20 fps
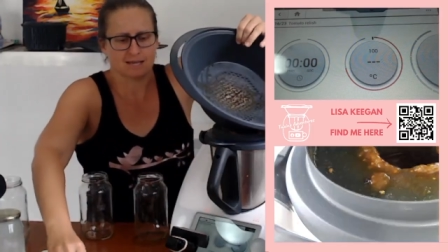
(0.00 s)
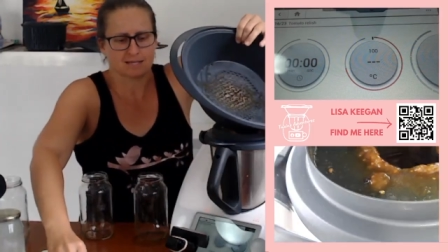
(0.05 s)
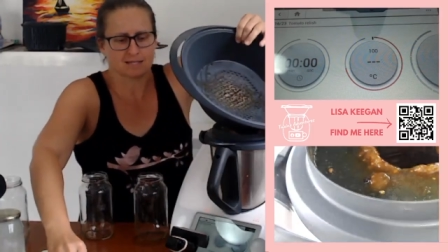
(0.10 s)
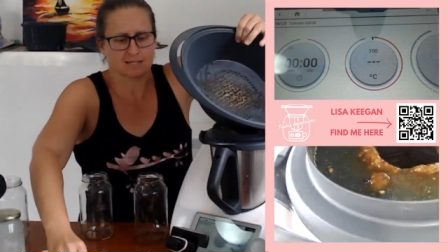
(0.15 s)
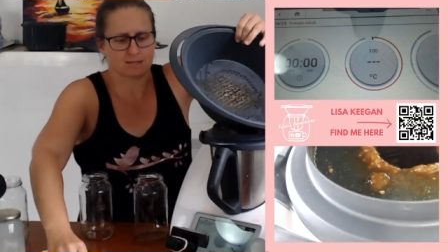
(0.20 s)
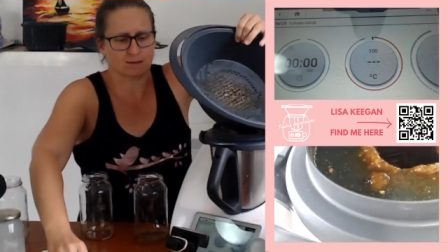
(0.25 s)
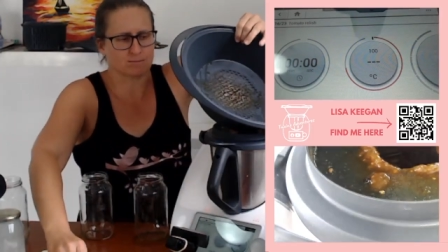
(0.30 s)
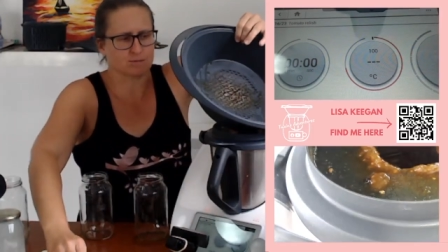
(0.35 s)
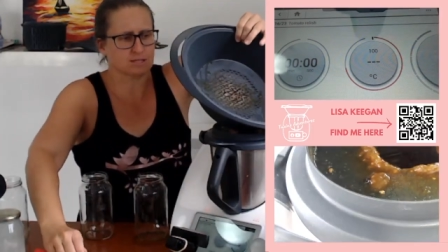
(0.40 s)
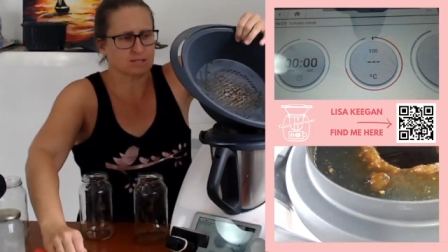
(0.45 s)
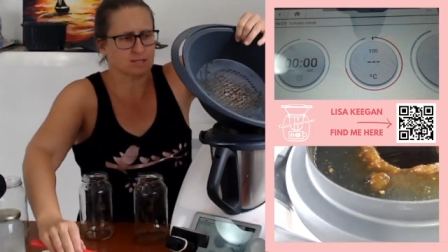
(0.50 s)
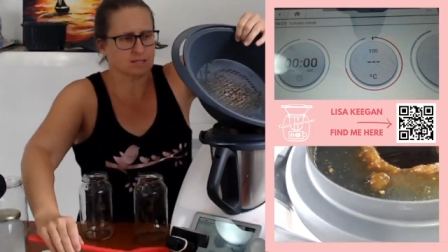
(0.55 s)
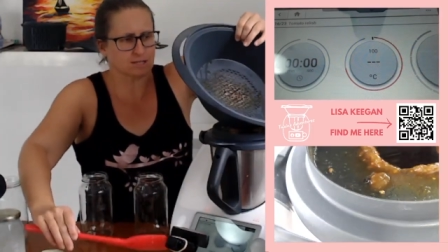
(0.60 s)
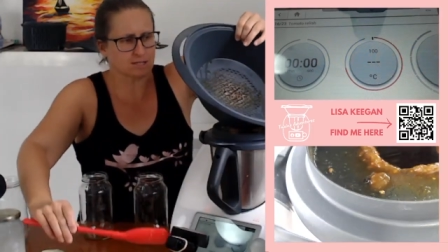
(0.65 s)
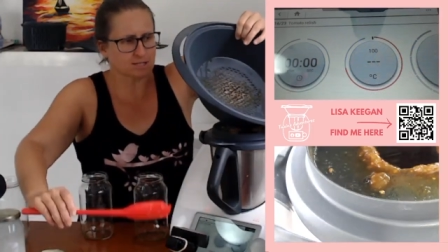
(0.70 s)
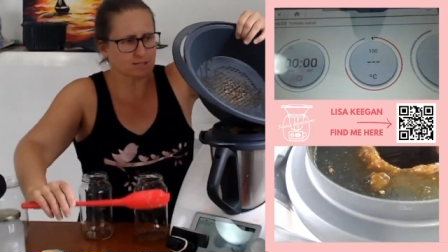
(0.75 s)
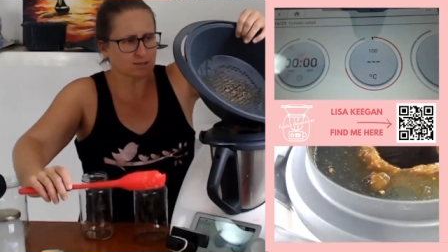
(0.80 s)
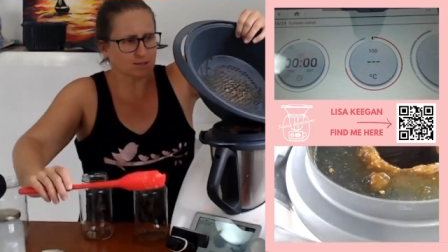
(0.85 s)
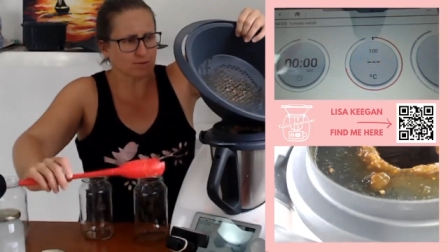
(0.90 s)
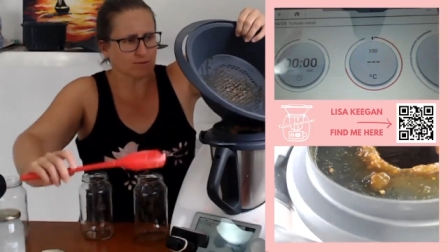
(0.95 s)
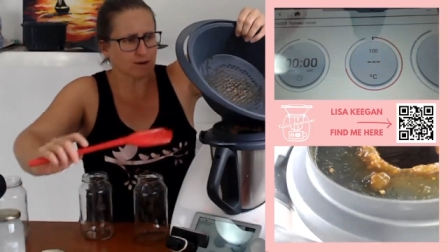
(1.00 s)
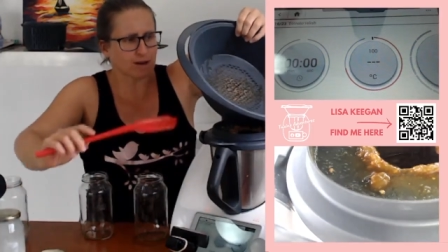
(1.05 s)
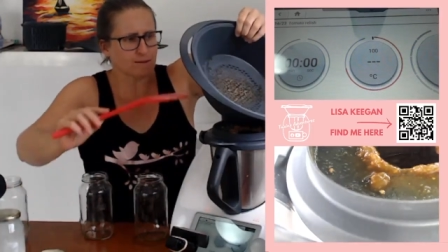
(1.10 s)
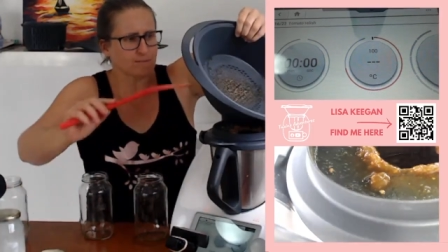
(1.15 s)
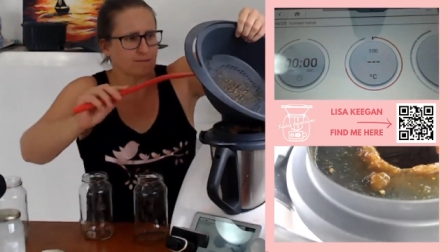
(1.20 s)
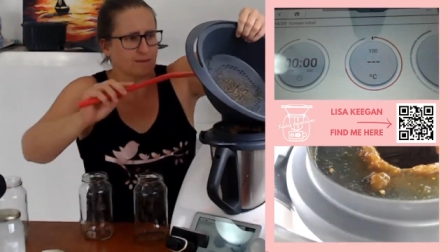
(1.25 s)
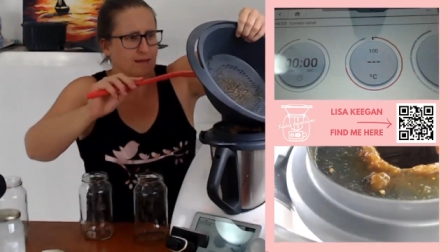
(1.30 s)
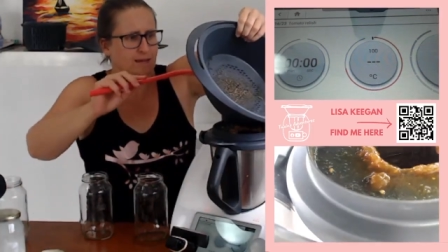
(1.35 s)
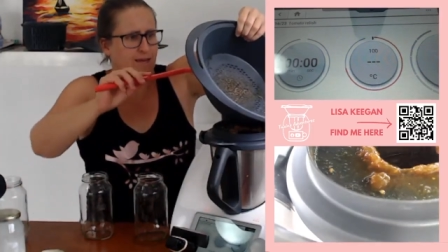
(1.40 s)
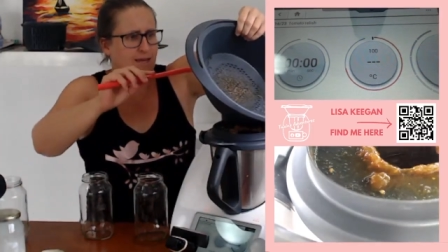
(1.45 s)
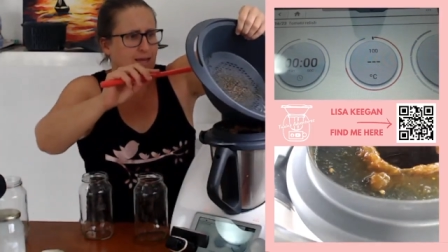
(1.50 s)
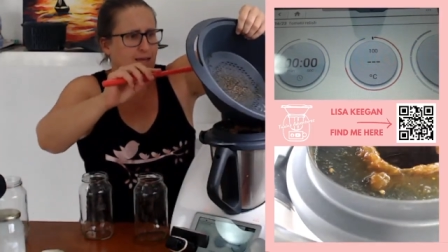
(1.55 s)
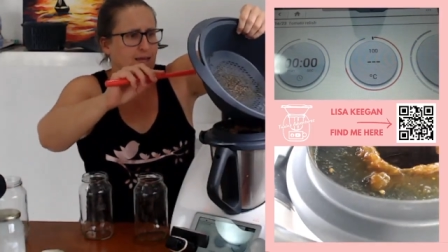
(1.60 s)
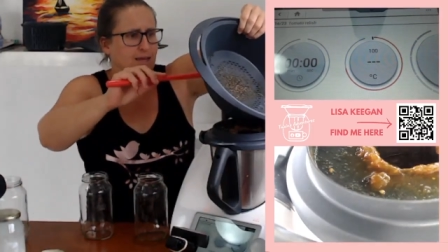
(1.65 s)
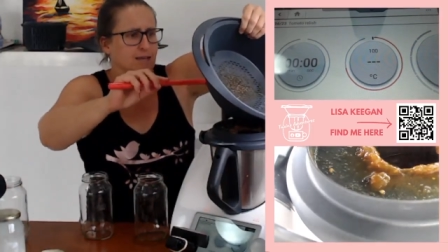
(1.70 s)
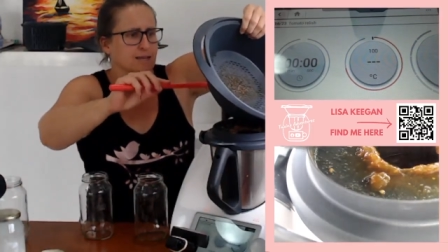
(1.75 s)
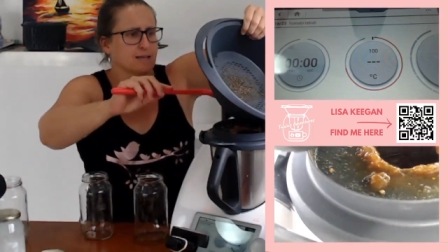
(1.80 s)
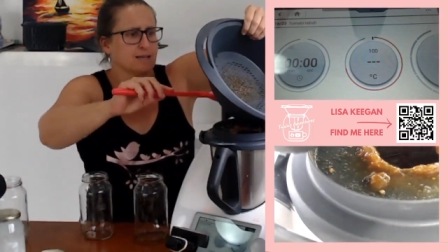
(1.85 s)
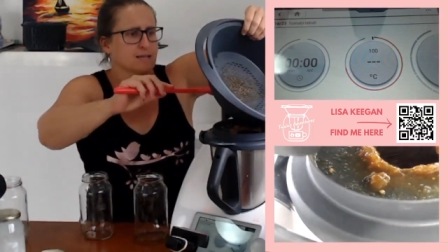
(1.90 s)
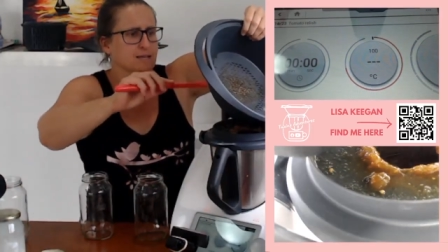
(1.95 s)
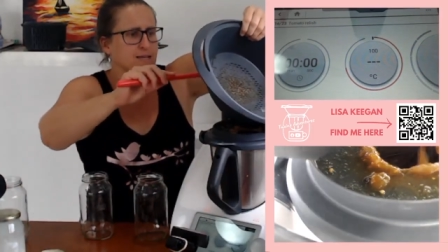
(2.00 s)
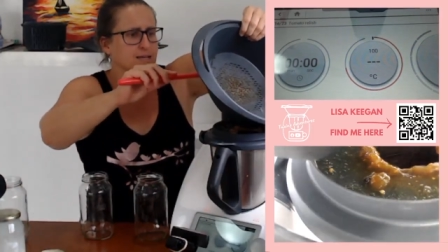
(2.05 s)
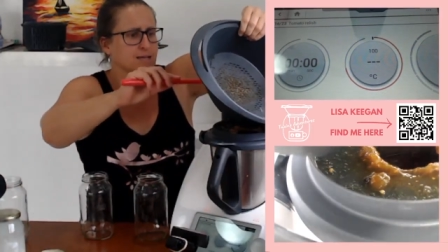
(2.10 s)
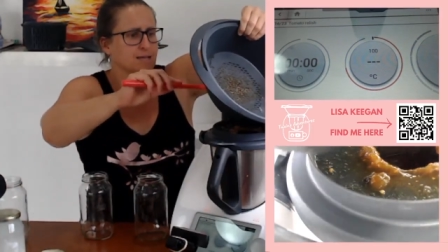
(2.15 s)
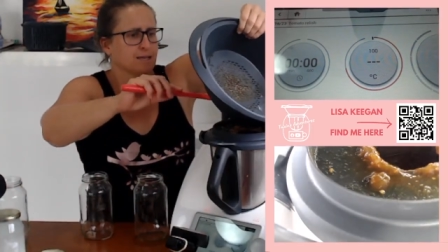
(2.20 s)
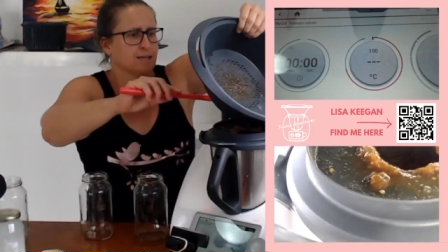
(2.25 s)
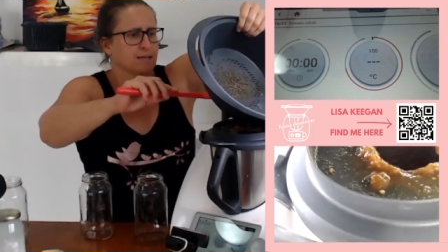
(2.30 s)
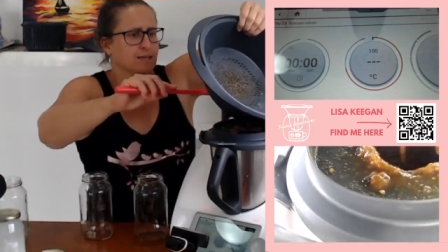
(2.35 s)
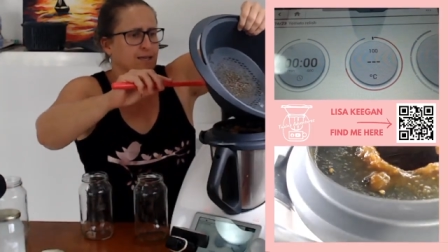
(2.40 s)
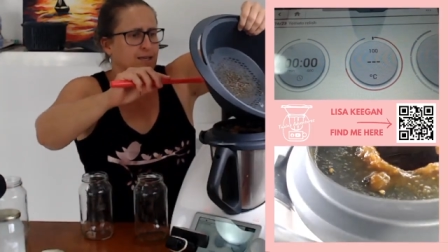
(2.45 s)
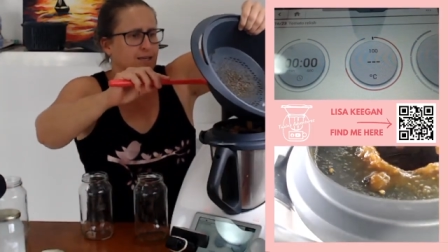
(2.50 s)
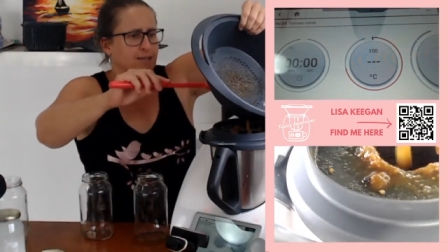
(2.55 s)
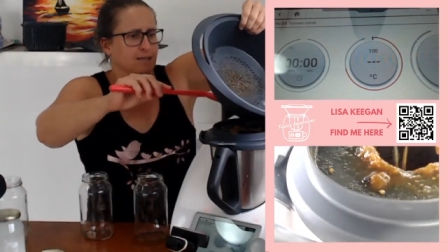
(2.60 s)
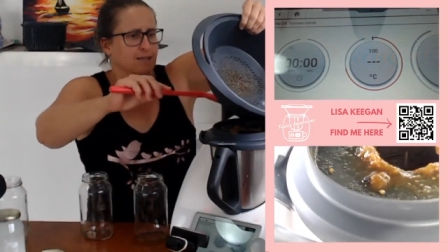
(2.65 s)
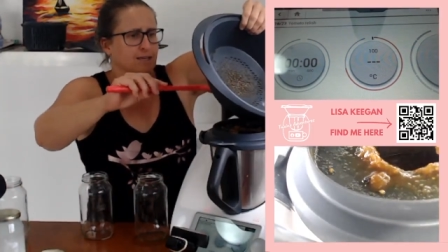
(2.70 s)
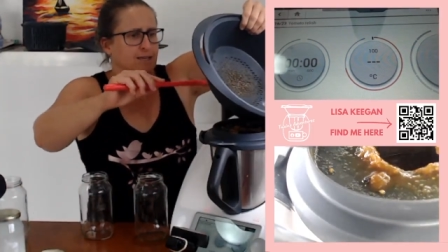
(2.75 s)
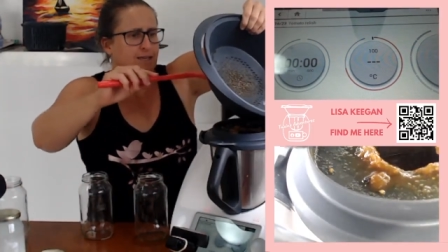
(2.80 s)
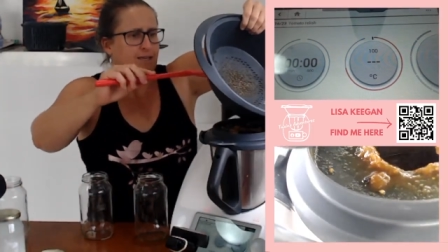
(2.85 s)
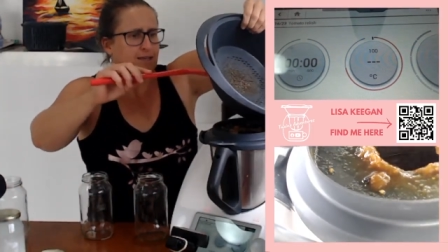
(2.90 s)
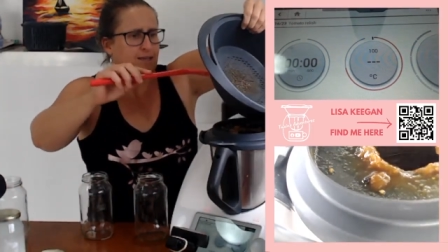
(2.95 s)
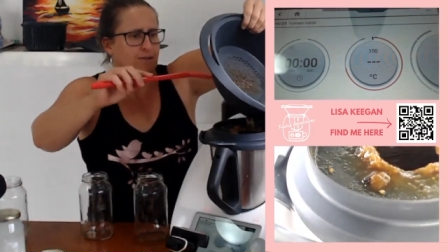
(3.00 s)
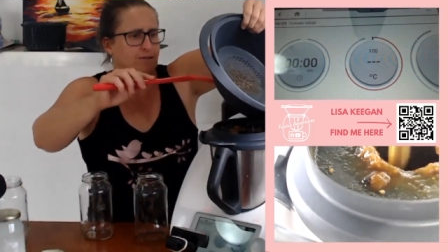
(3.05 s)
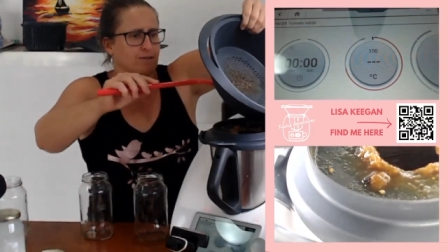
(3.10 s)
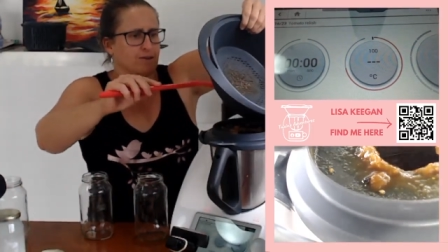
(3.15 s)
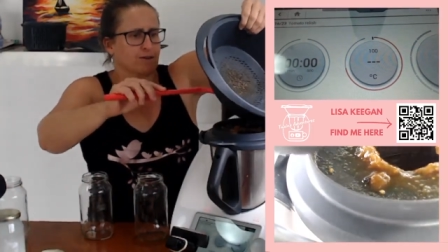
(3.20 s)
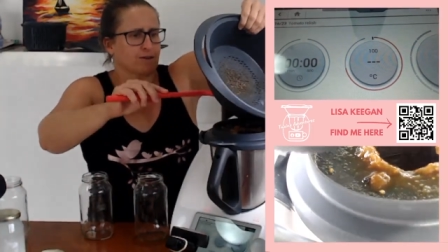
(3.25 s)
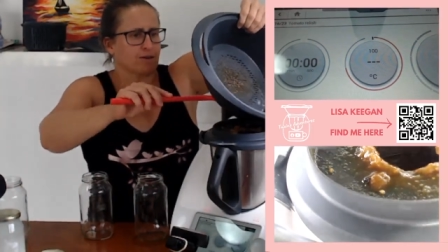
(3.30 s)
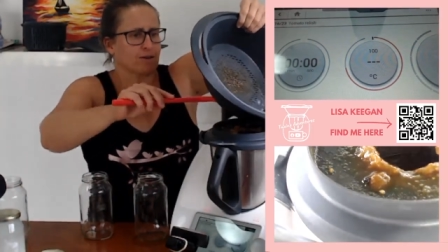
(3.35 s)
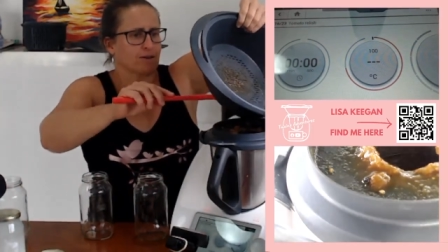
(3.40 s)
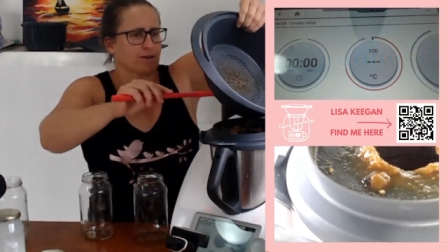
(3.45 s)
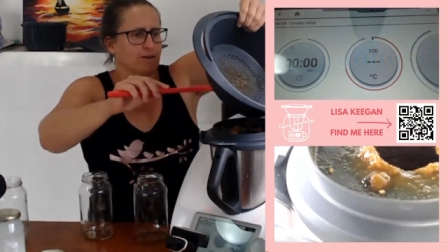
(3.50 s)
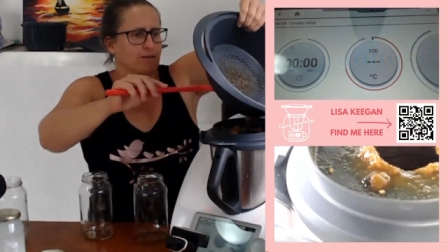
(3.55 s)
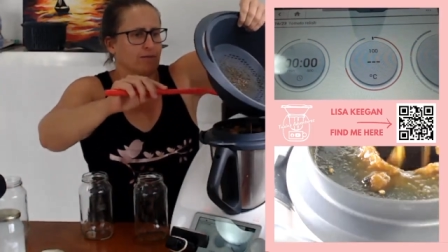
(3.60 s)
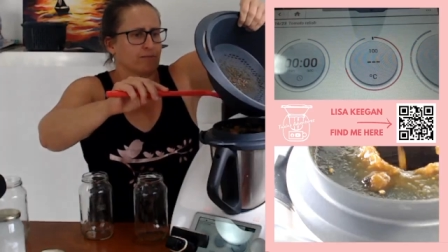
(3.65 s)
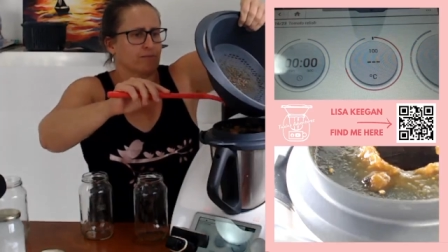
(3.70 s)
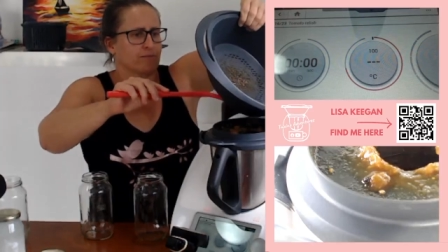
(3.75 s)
So I'm just gonna scrape that in. There we go.